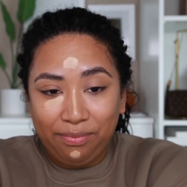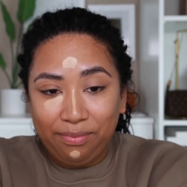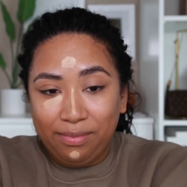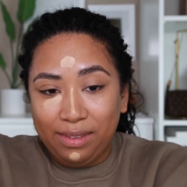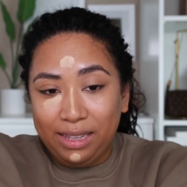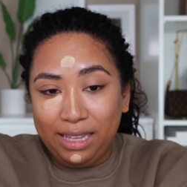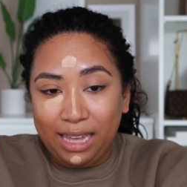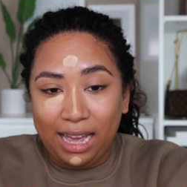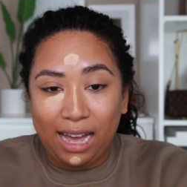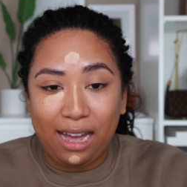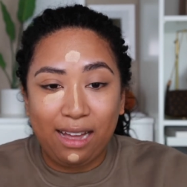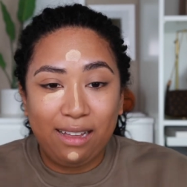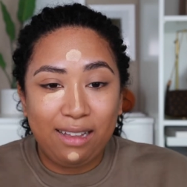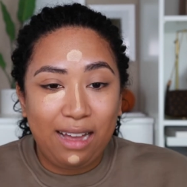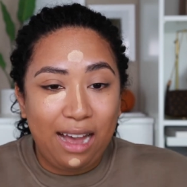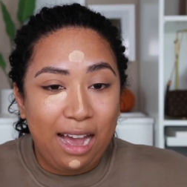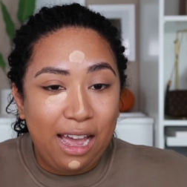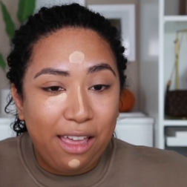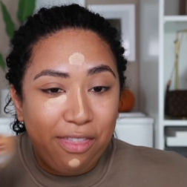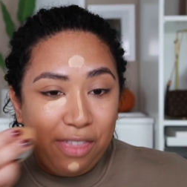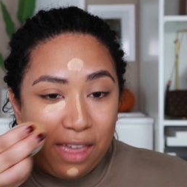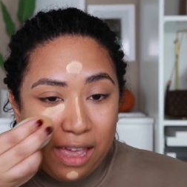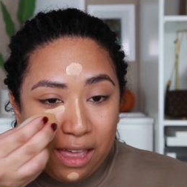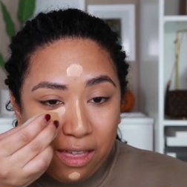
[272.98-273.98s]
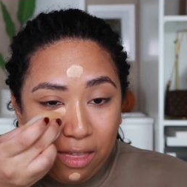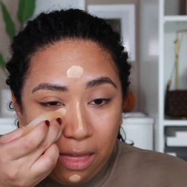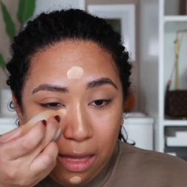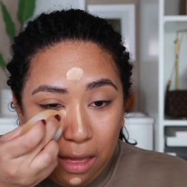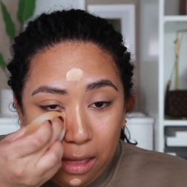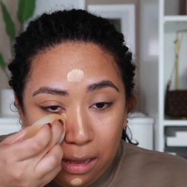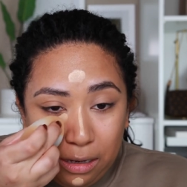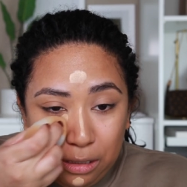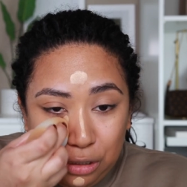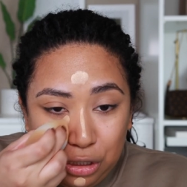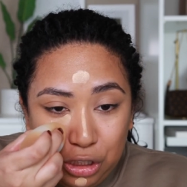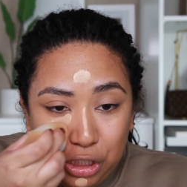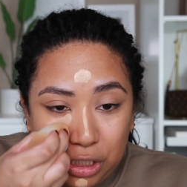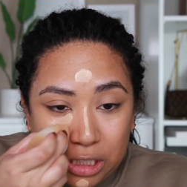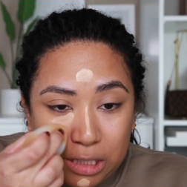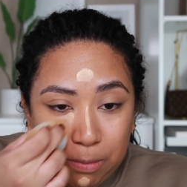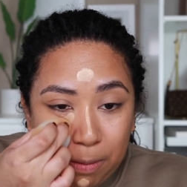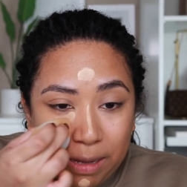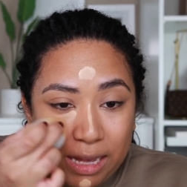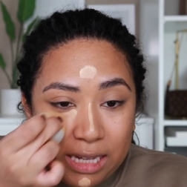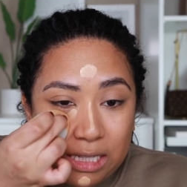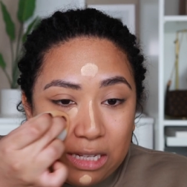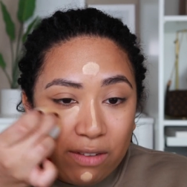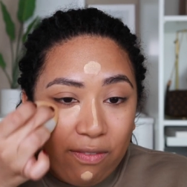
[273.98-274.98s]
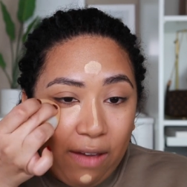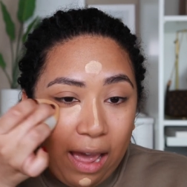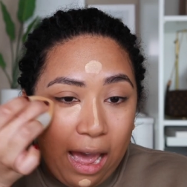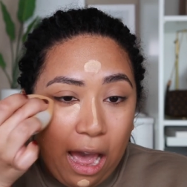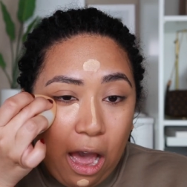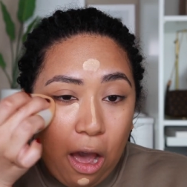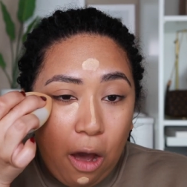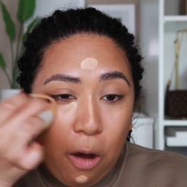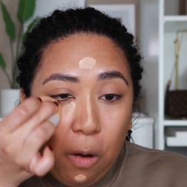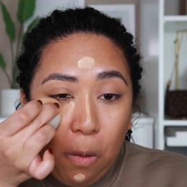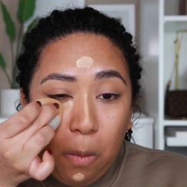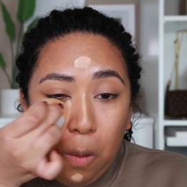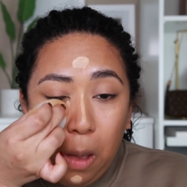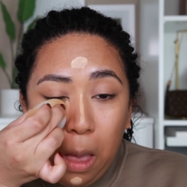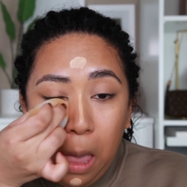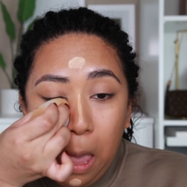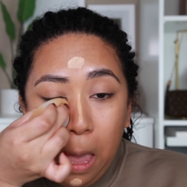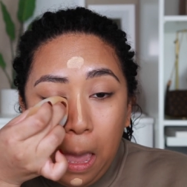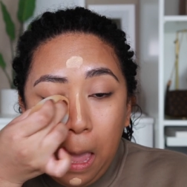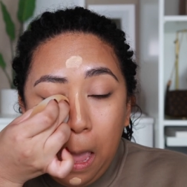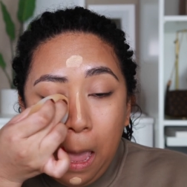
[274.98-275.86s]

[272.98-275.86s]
Yeah, I think just because of how